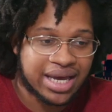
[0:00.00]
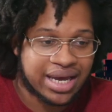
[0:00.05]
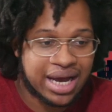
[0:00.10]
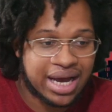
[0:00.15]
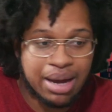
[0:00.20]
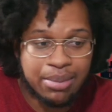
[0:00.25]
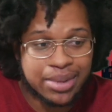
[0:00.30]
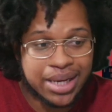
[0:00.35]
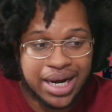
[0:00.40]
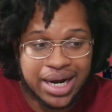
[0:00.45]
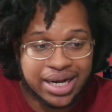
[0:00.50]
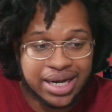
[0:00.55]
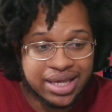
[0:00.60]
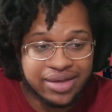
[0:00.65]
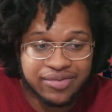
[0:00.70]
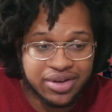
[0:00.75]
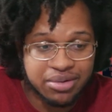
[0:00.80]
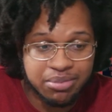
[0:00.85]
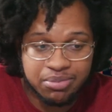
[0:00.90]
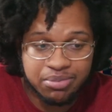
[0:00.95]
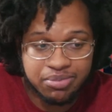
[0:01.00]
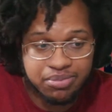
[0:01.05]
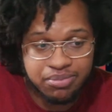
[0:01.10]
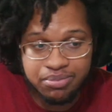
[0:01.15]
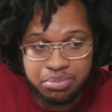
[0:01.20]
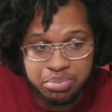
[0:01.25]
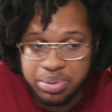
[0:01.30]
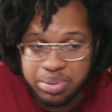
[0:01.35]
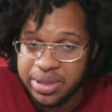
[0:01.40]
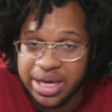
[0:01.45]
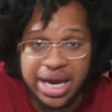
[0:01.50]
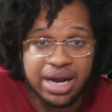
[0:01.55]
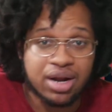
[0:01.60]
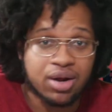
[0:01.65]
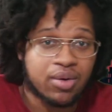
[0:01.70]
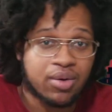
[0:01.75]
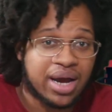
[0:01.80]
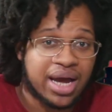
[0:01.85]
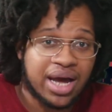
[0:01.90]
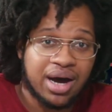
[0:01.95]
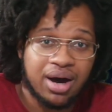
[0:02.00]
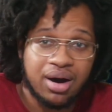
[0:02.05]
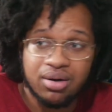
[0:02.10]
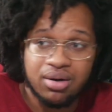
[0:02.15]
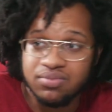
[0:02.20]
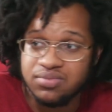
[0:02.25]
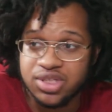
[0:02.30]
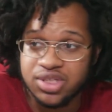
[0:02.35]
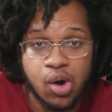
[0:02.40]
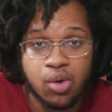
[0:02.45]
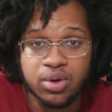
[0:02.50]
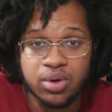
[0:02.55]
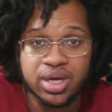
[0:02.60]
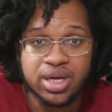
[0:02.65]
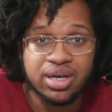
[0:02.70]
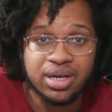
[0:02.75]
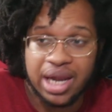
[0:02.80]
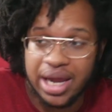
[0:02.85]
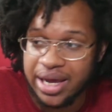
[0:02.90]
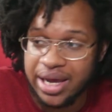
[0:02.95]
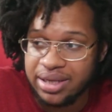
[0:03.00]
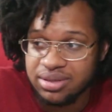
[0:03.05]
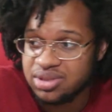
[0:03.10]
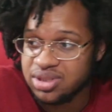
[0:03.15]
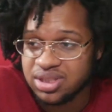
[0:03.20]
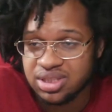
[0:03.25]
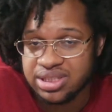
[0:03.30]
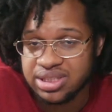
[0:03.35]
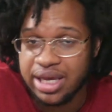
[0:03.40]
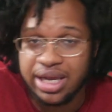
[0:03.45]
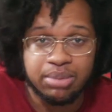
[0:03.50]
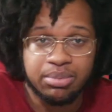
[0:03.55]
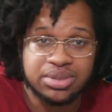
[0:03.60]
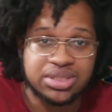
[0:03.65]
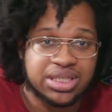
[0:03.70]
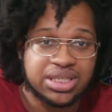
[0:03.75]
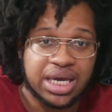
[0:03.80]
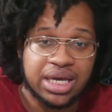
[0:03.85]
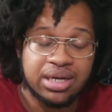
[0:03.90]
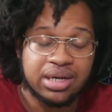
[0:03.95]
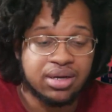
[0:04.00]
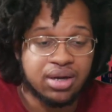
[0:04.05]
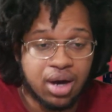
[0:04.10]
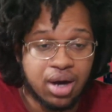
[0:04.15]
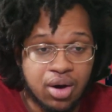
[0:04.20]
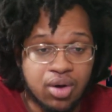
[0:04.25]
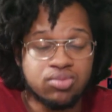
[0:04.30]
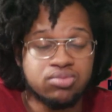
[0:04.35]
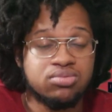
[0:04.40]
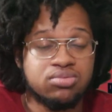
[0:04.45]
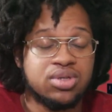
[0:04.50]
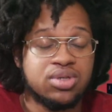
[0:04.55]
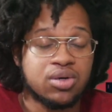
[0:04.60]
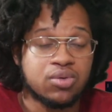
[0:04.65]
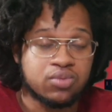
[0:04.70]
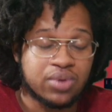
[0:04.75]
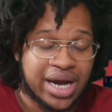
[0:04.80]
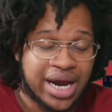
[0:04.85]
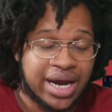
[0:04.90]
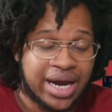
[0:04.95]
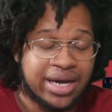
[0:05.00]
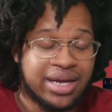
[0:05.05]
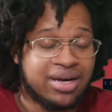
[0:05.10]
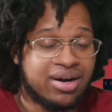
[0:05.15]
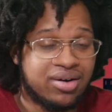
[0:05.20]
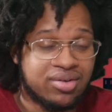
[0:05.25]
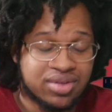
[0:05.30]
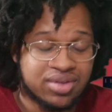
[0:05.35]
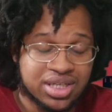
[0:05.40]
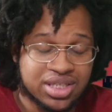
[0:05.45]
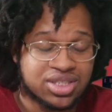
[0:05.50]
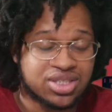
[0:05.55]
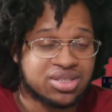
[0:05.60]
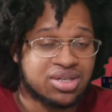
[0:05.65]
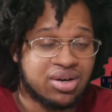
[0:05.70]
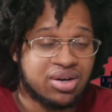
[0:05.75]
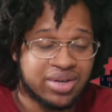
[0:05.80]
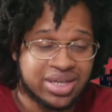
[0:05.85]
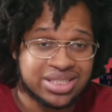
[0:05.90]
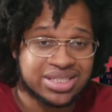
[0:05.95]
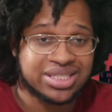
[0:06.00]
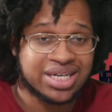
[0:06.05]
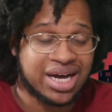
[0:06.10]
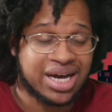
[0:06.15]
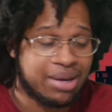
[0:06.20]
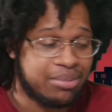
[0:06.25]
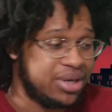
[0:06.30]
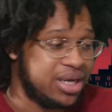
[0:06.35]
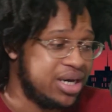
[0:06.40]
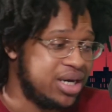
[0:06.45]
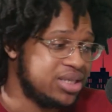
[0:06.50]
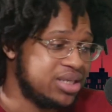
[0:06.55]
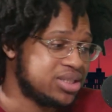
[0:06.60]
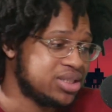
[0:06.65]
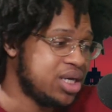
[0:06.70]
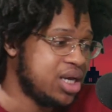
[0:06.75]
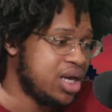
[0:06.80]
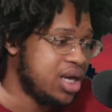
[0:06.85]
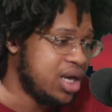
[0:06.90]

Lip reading: I'm not even playing around, joking, like, just standing to be saying it. No, the writing on this show is top notch.